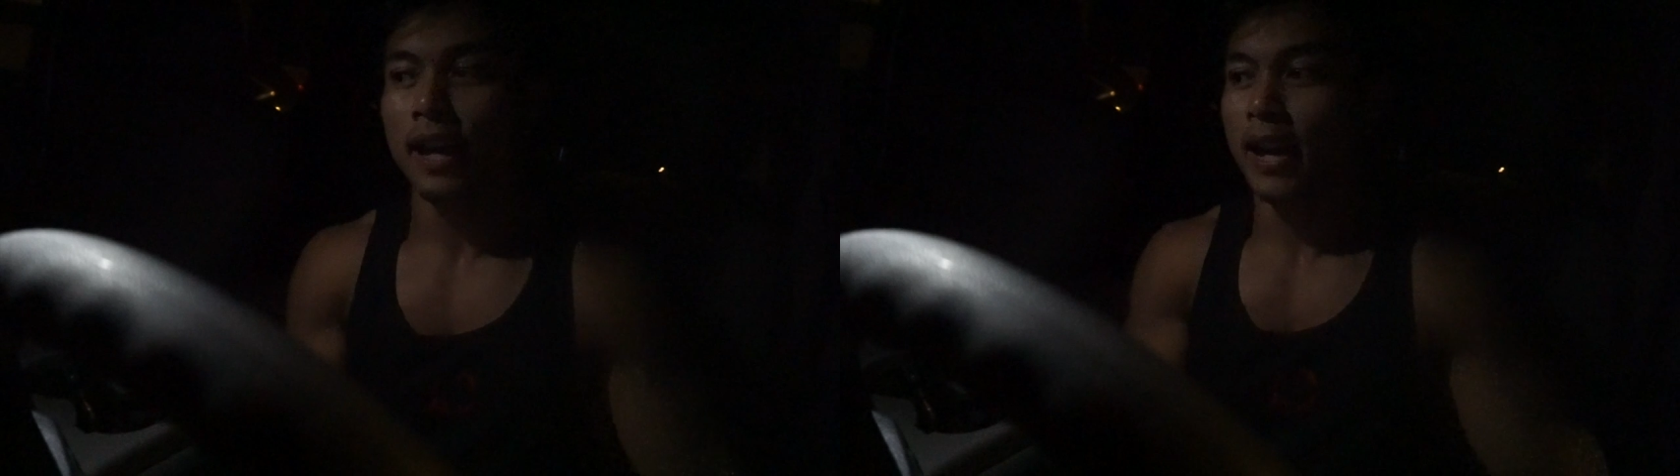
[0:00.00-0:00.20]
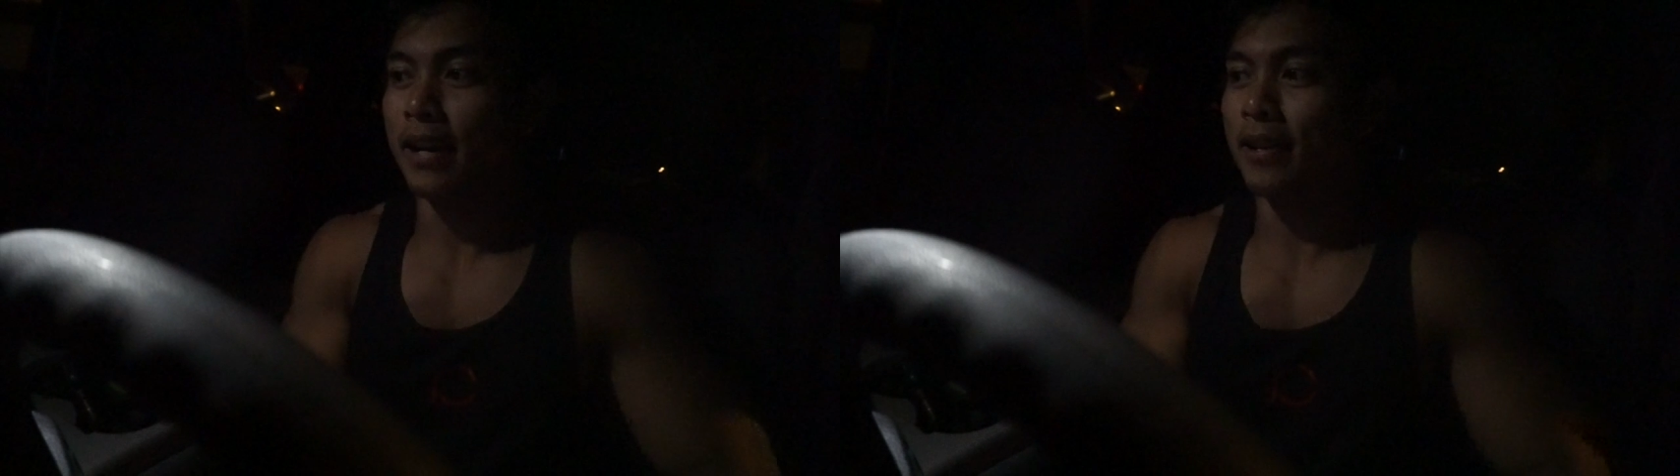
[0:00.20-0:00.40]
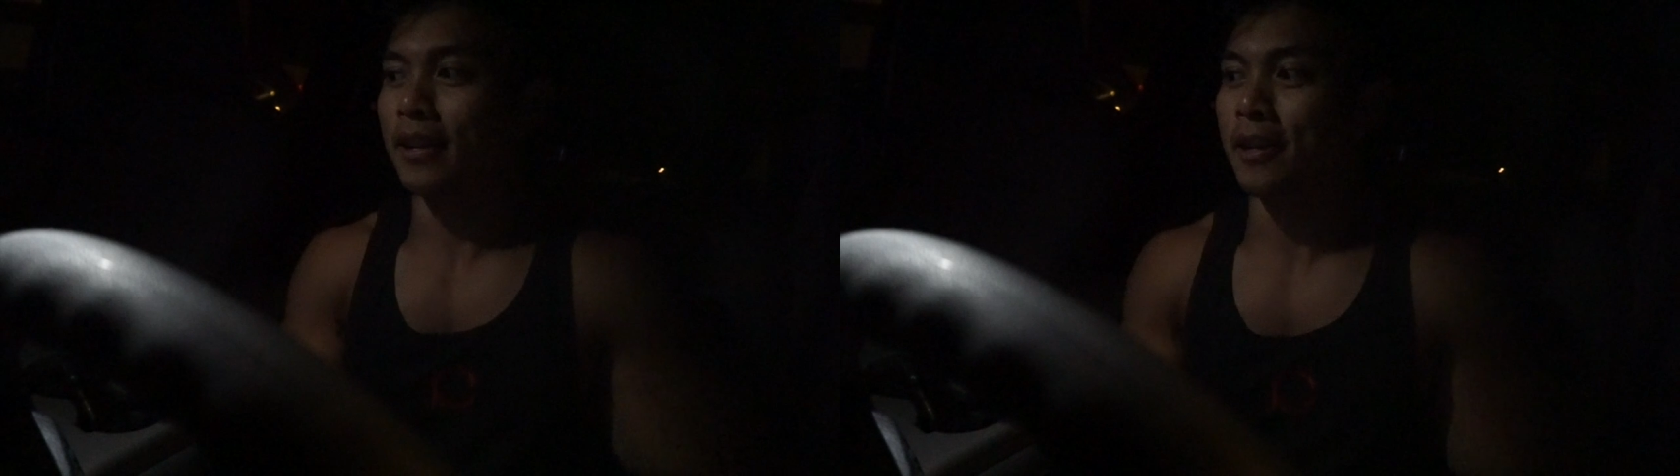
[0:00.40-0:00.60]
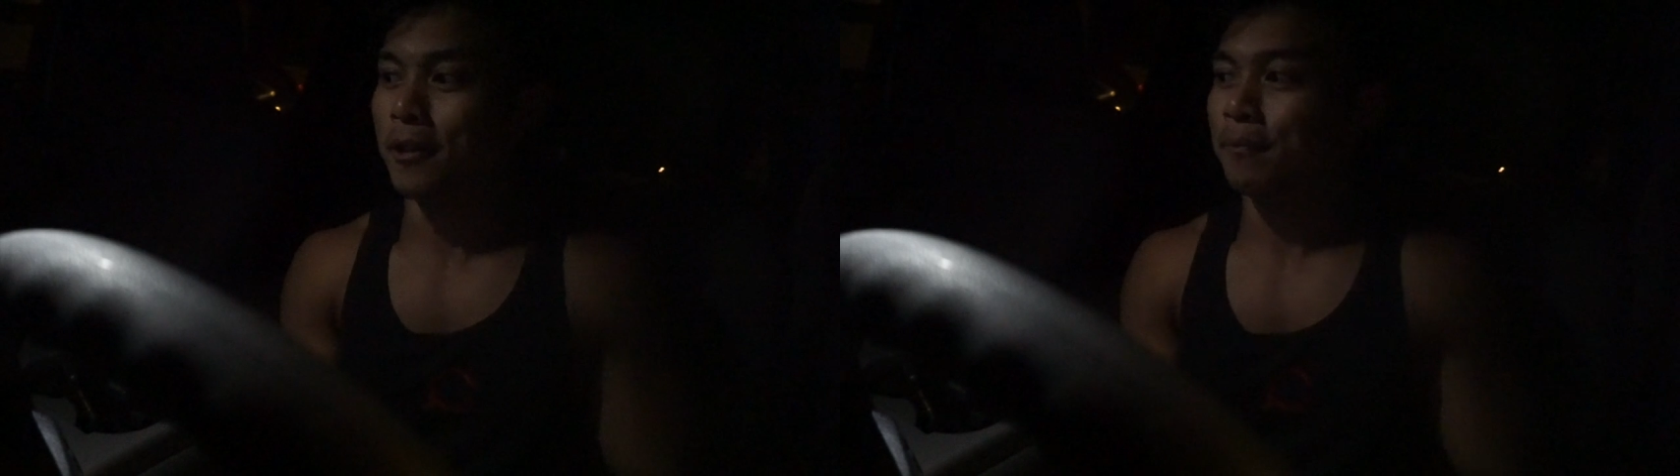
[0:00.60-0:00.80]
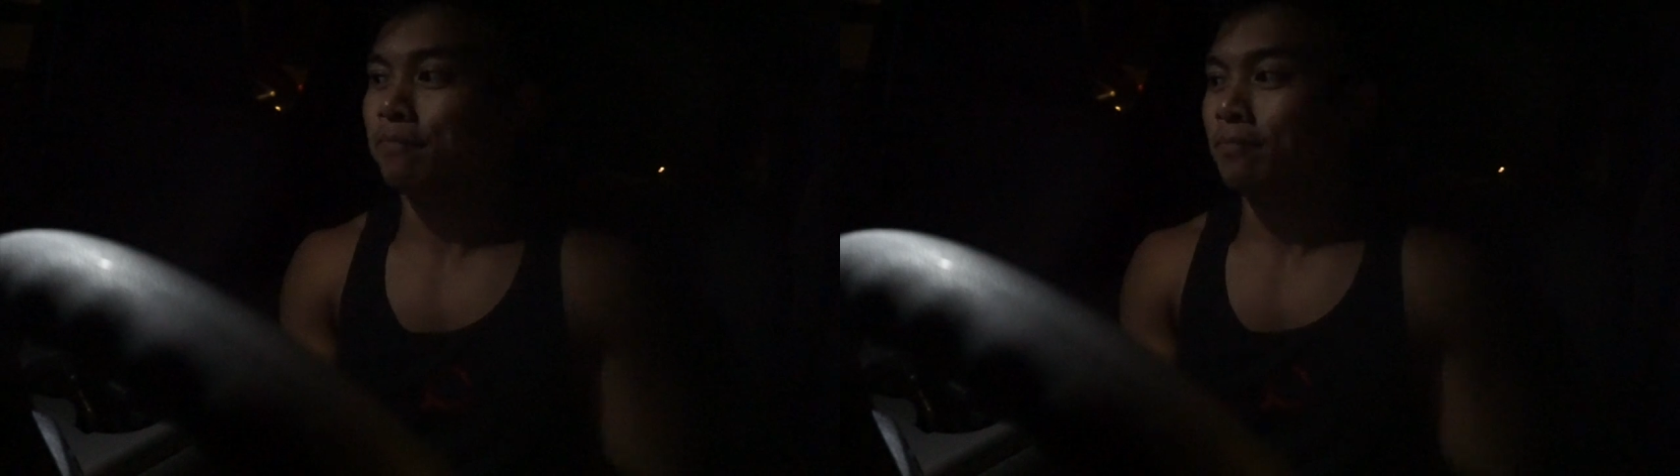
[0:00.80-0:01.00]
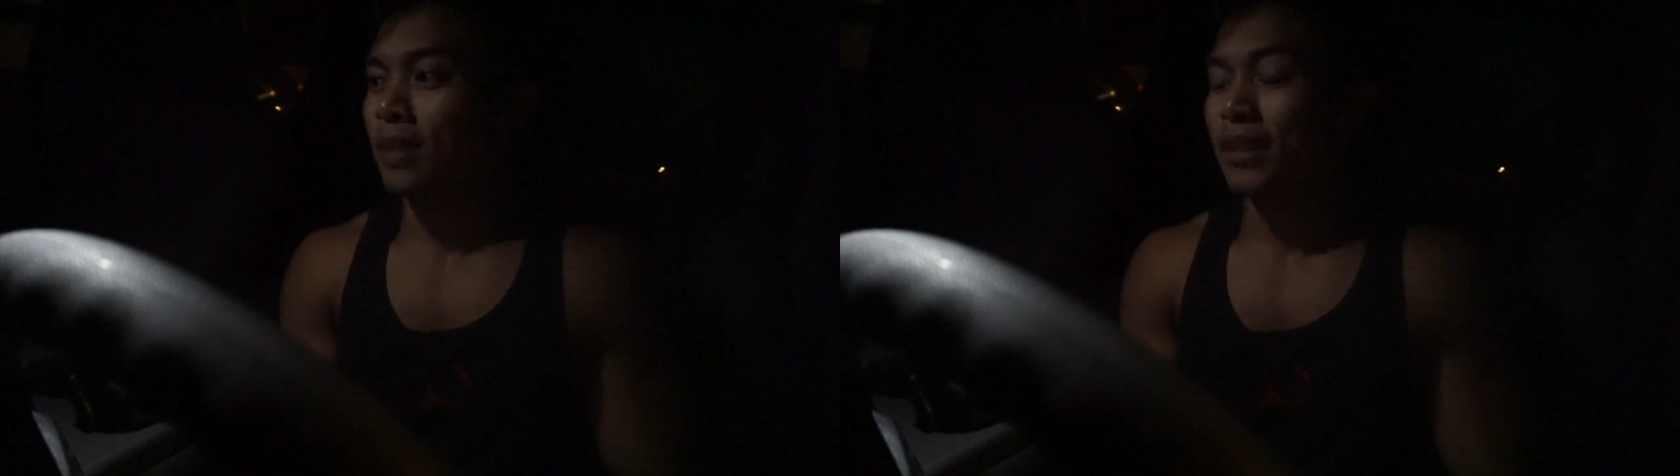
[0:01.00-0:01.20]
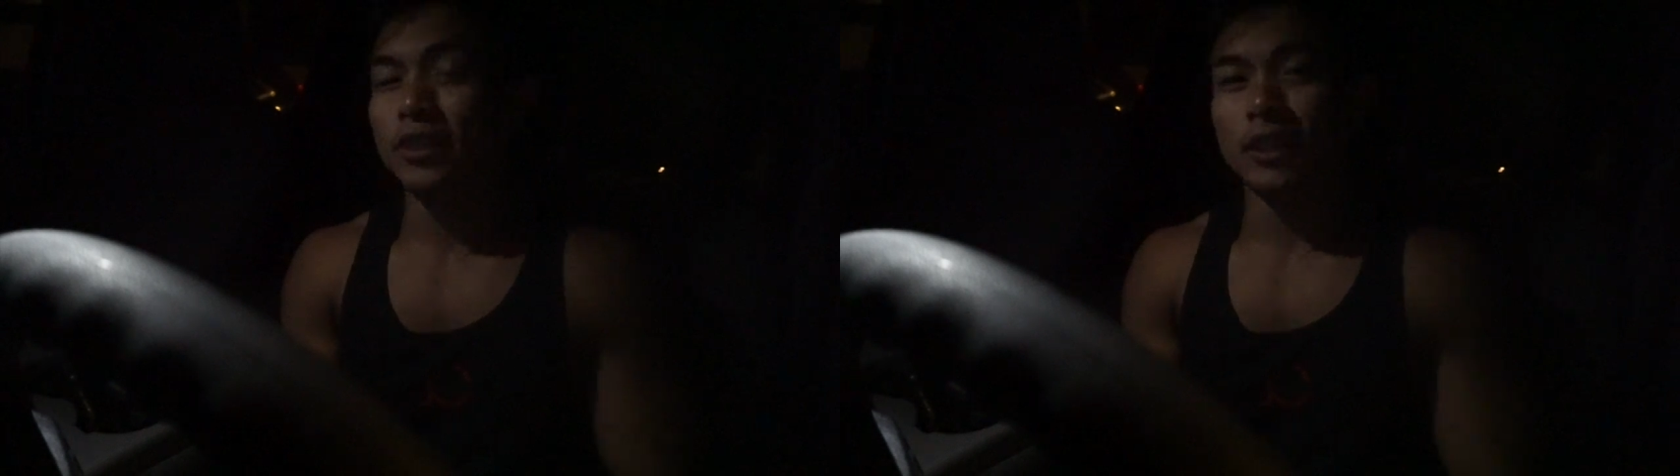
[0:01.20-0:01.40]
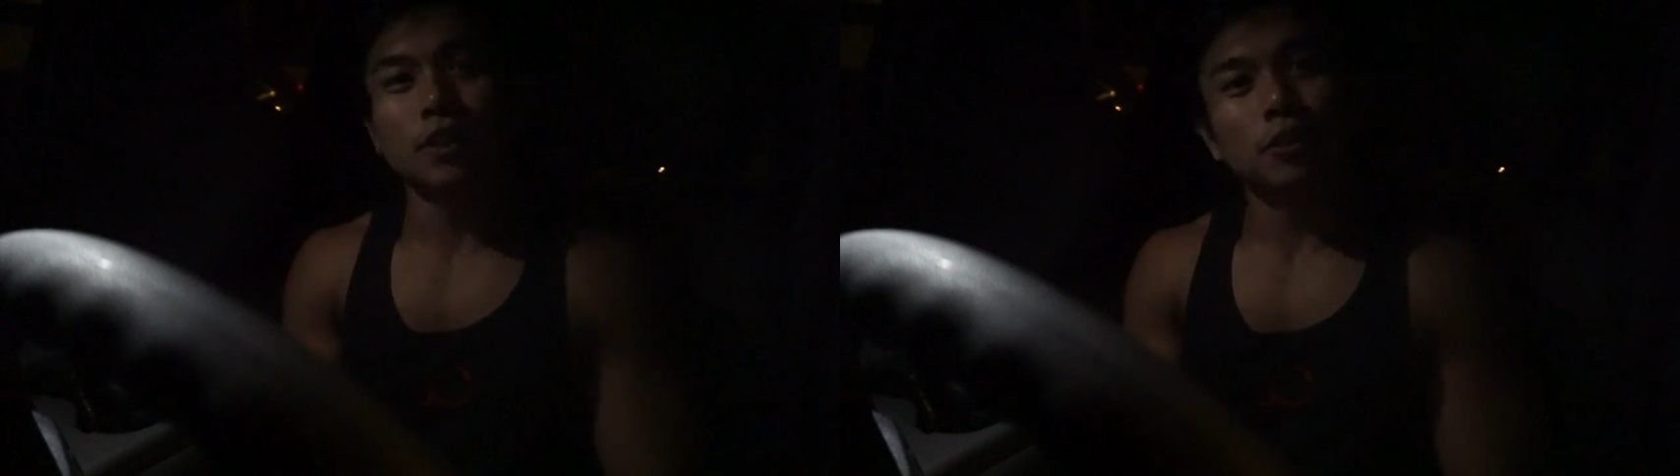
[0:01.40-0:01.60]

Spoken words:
And stay